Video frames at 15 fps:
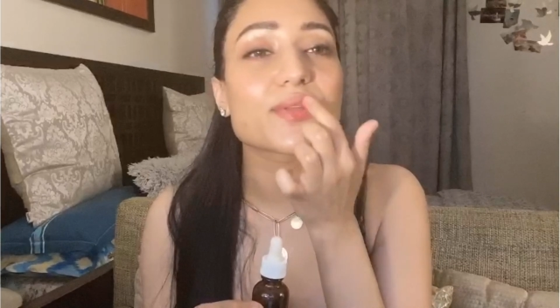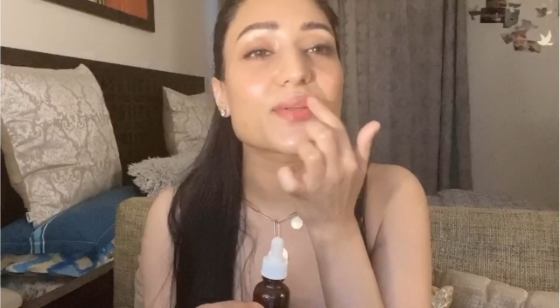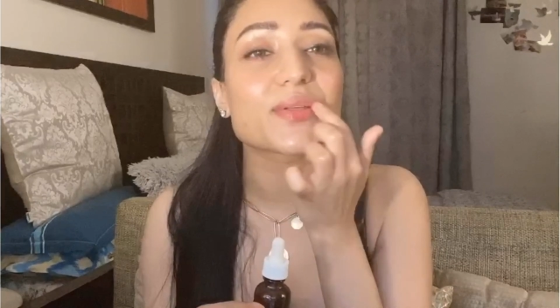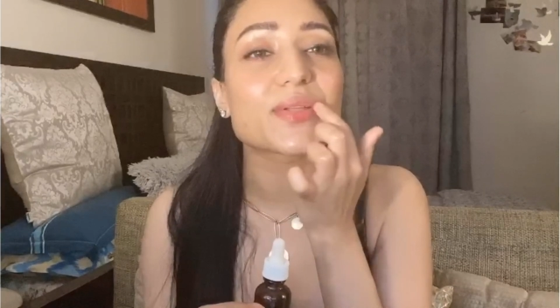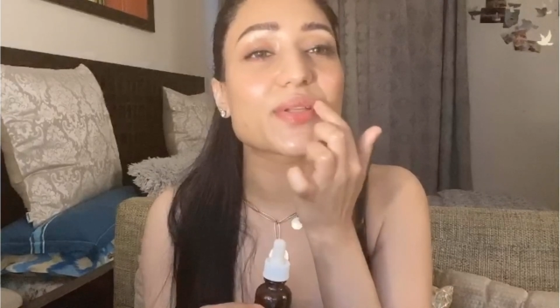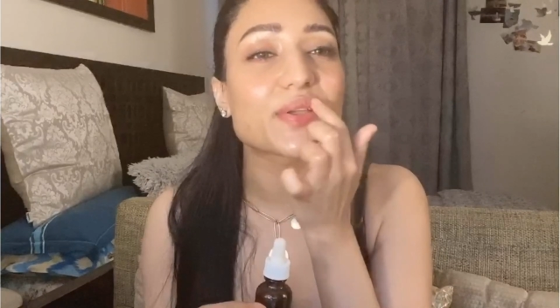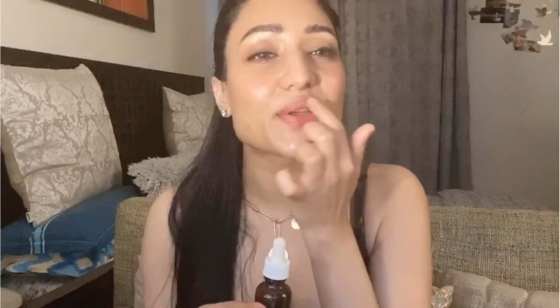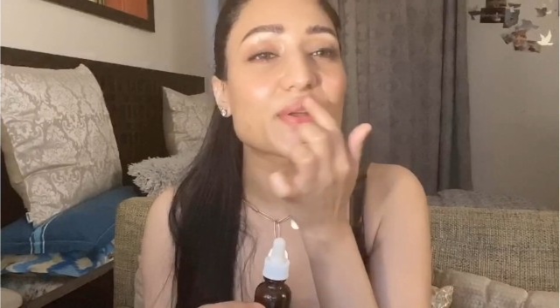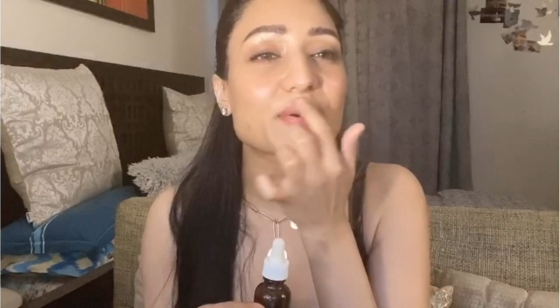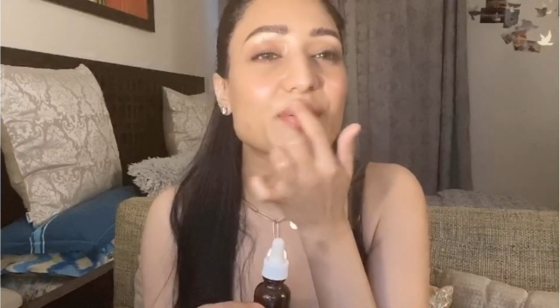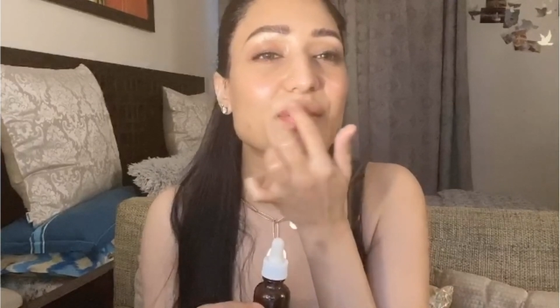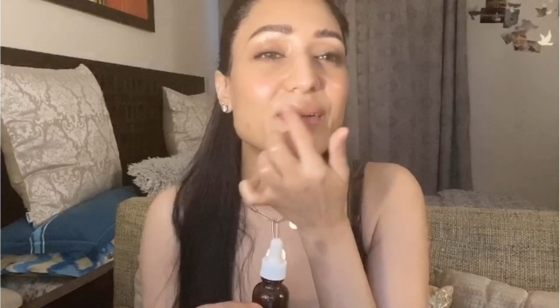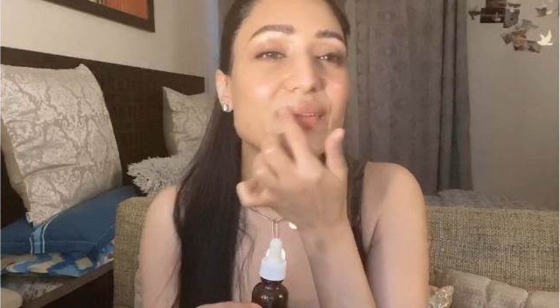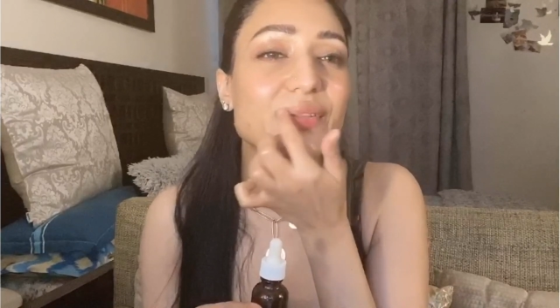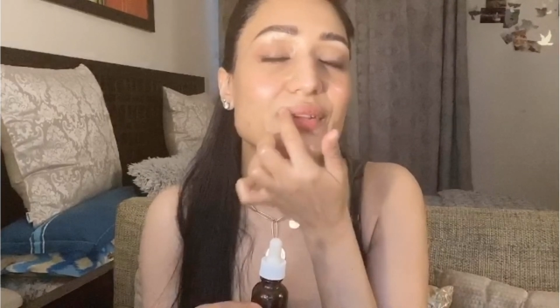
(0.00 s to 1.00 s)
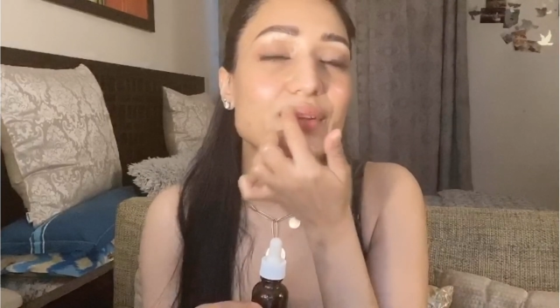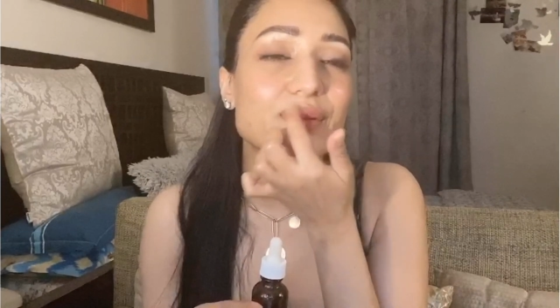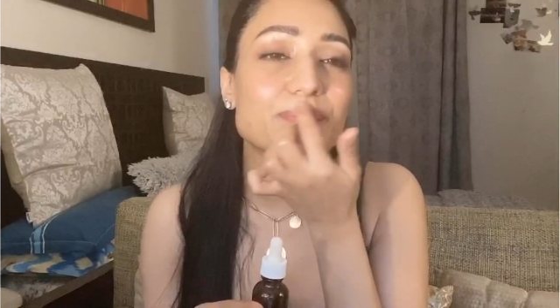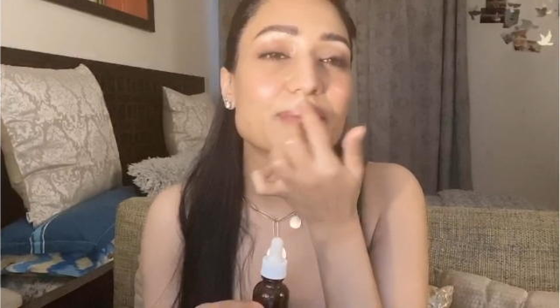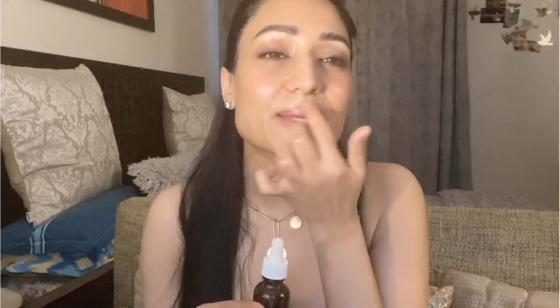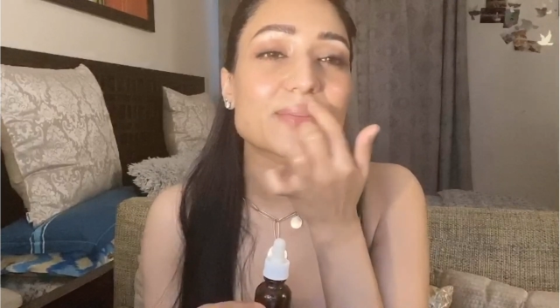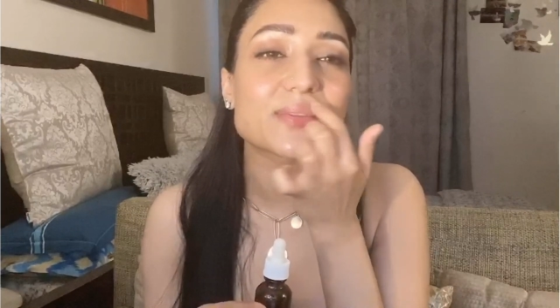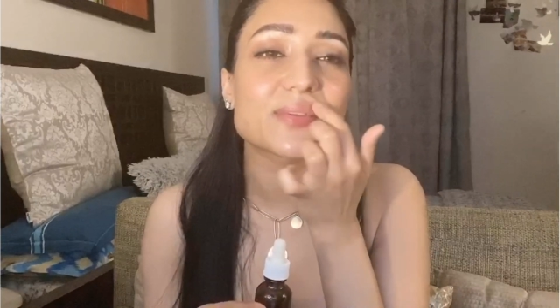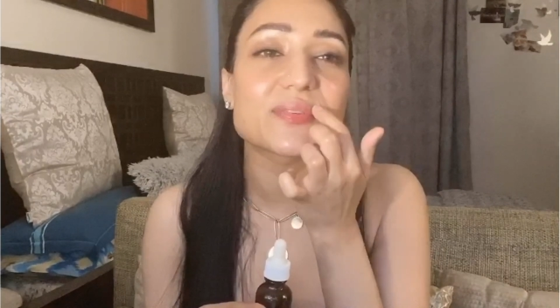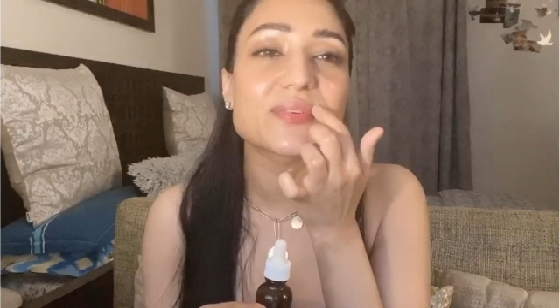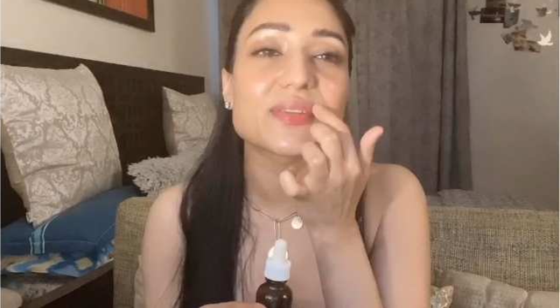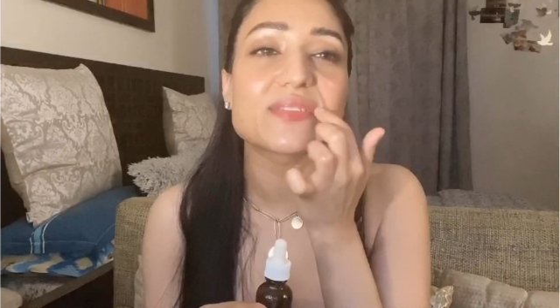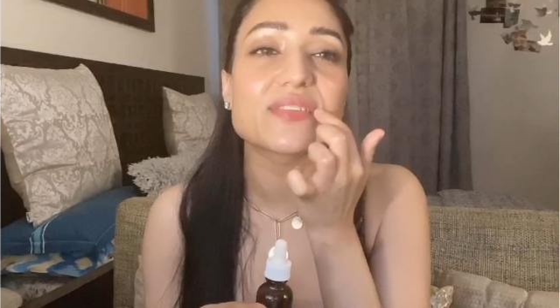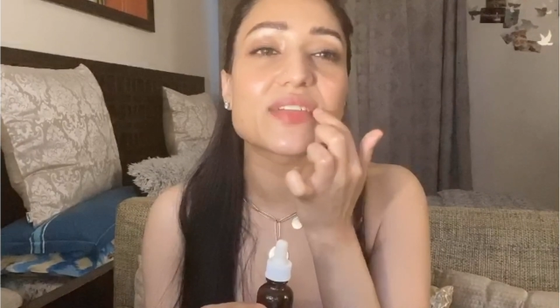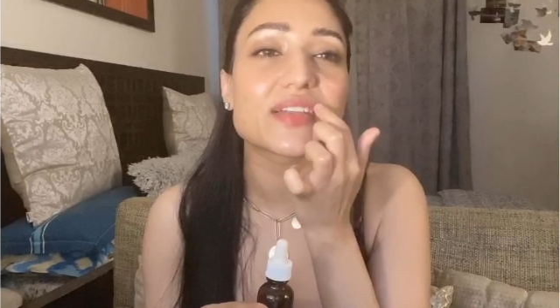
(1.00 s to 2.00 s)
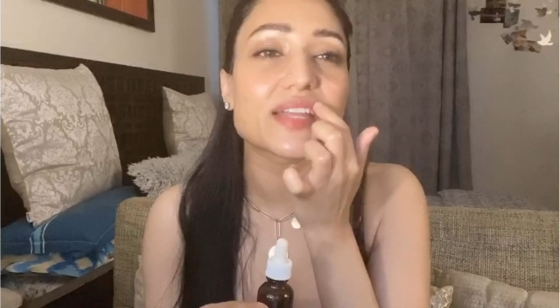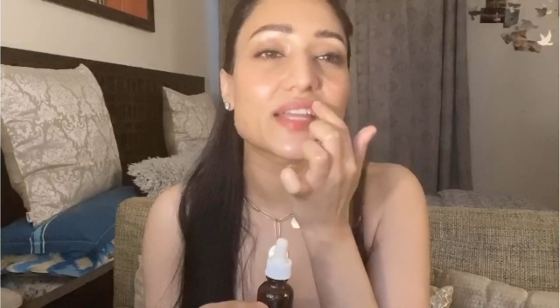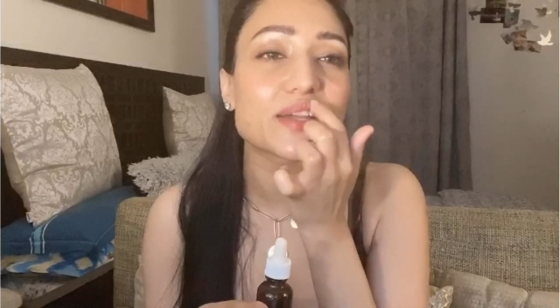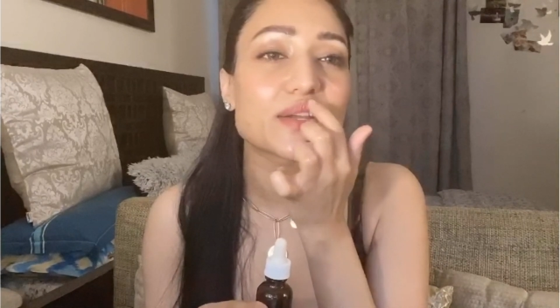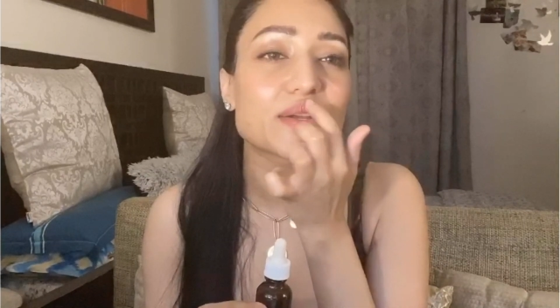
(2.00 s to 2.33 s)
it makes you feel very